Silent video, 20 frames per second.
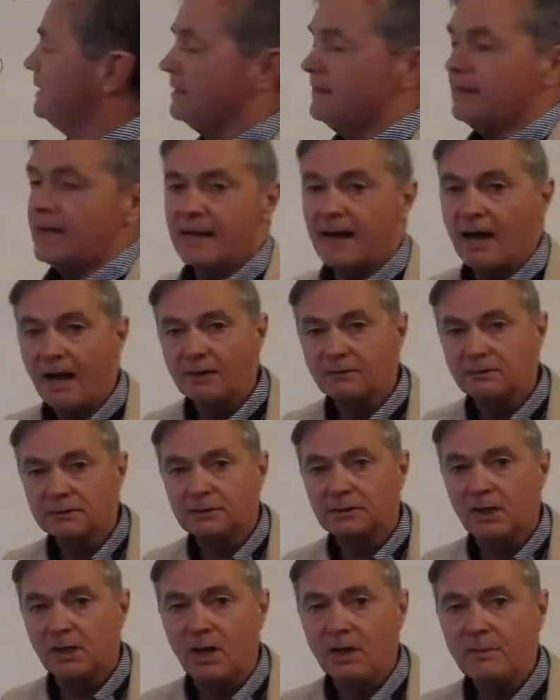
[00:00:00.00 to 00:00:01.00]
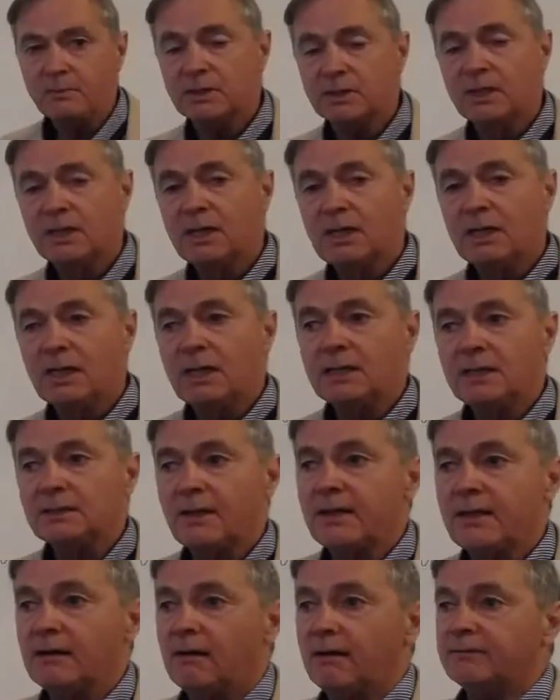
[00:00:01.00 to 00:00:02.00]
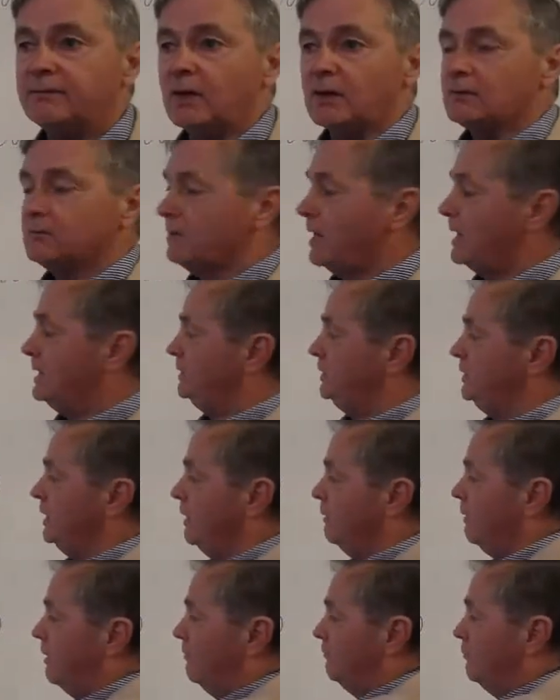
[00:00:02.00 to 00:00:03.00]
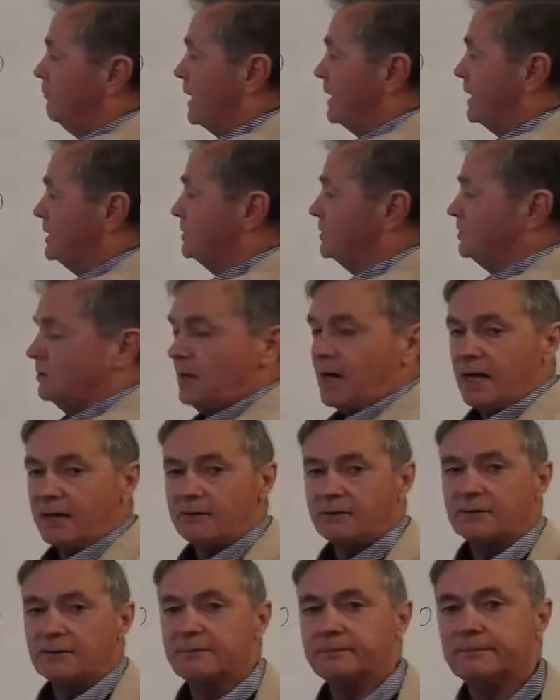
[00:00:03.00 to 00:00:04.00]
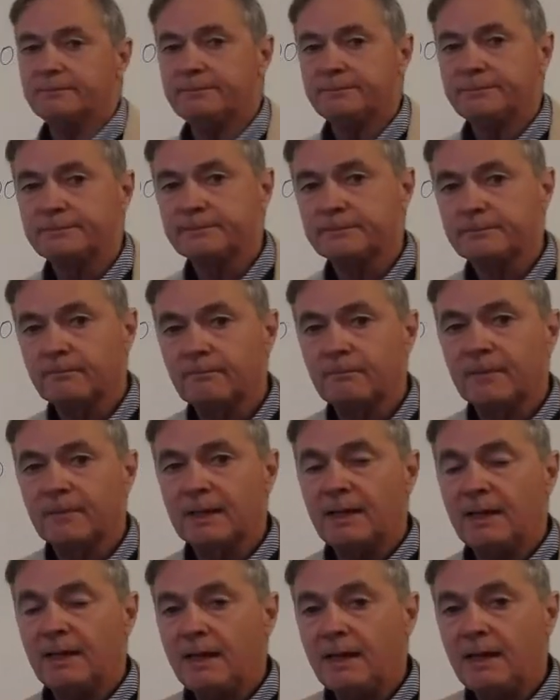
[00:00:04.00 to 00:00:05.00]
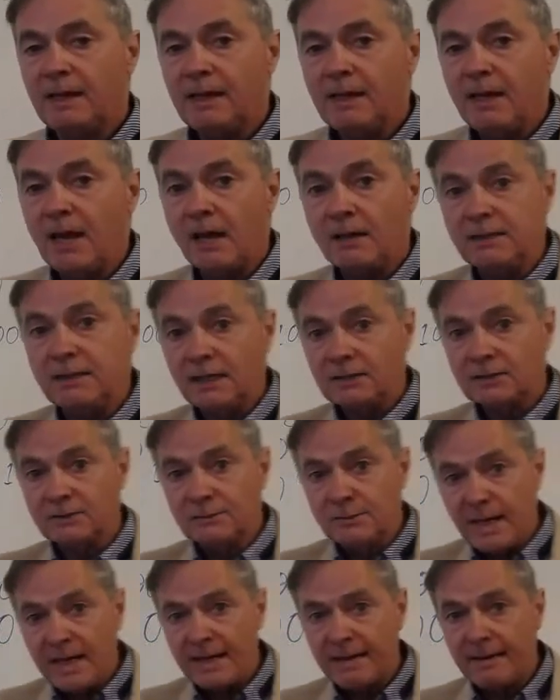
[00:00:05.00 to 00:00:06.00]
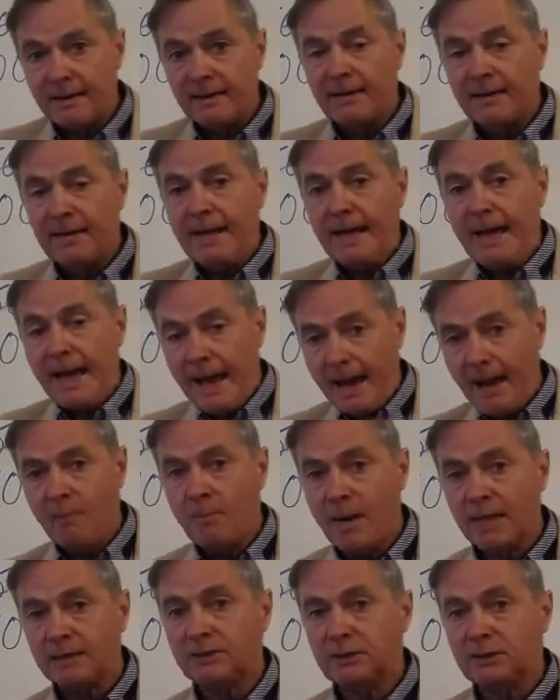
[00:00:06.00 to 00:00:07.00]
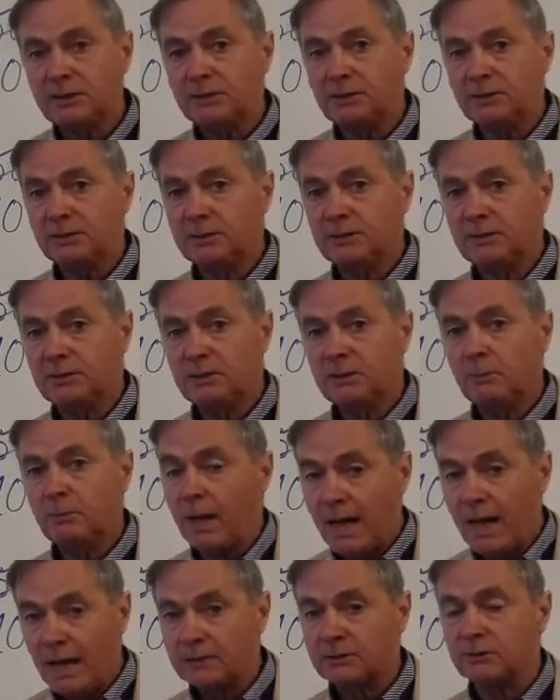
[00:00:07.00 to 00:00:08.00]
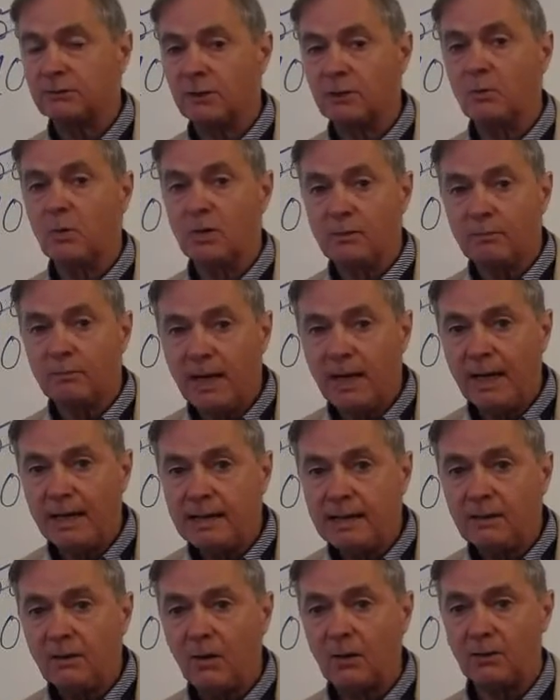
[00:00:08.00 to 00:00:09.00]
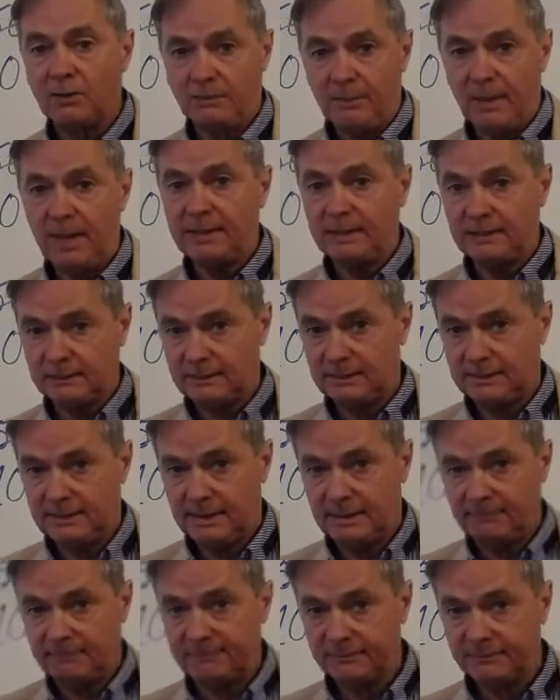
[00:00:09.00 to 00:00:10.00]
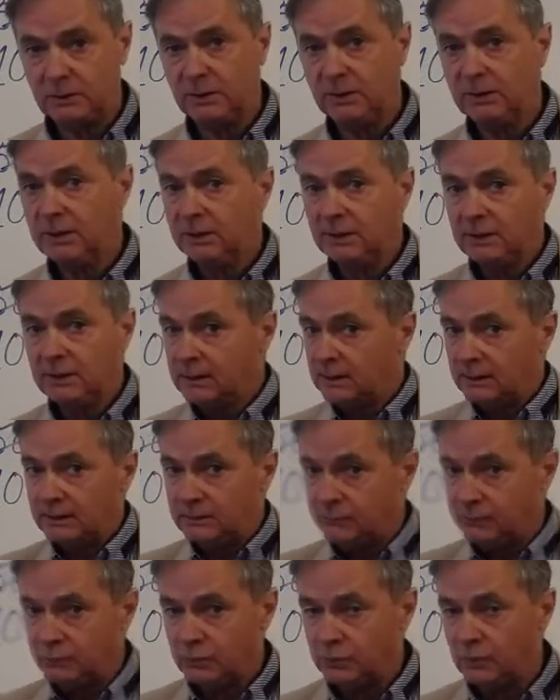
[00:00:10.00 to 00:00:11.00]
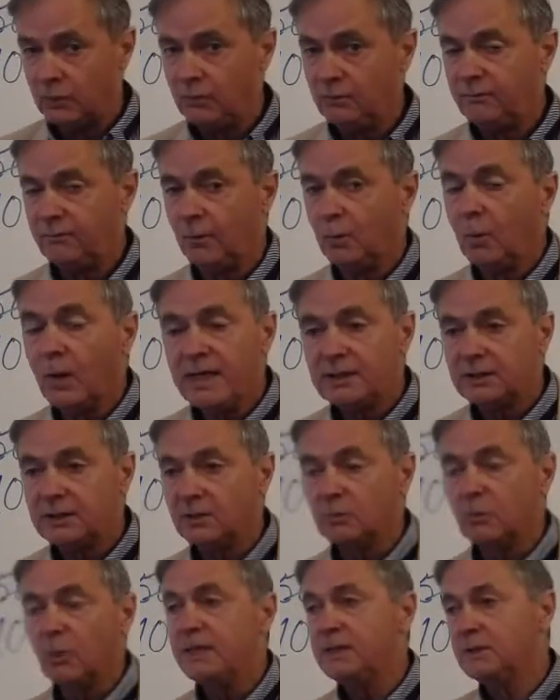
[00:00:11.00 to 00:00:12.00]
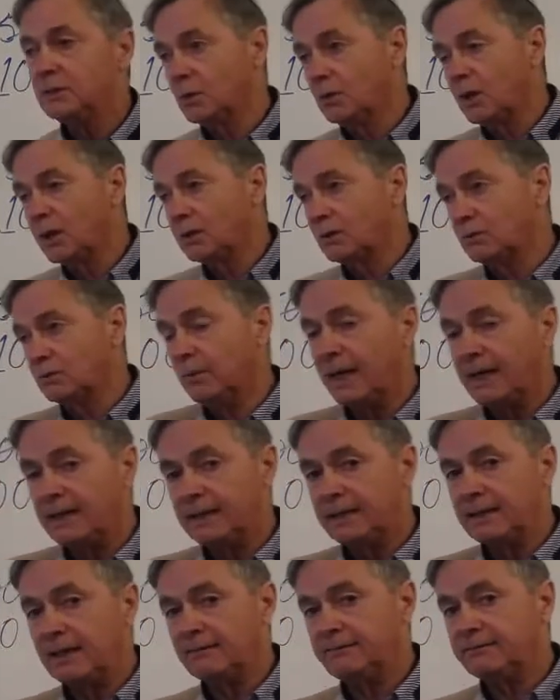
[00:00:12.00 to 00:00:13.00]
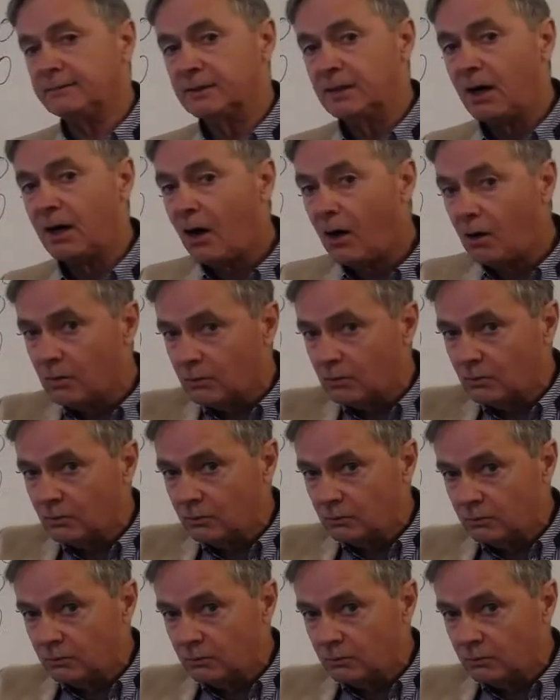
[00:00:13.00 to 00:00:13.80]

100 times. So there I've got a ratio of 1 is to 100. Now it doesn't matter how much pasta I want to make, I could make it enough for weeks and weeks, or I could make enough for a whole